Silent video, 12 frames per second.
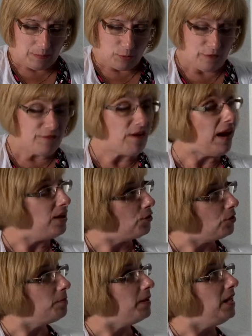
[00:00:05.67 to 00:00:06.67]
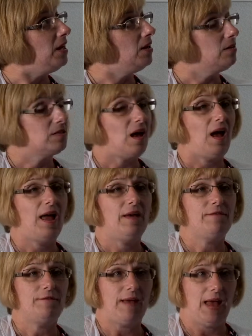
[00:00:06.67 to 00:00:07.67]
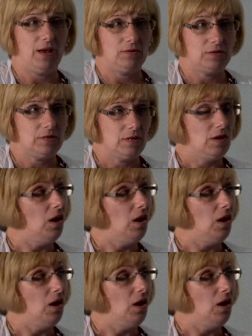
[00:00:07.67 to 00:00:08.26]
Provider appeals, I have found,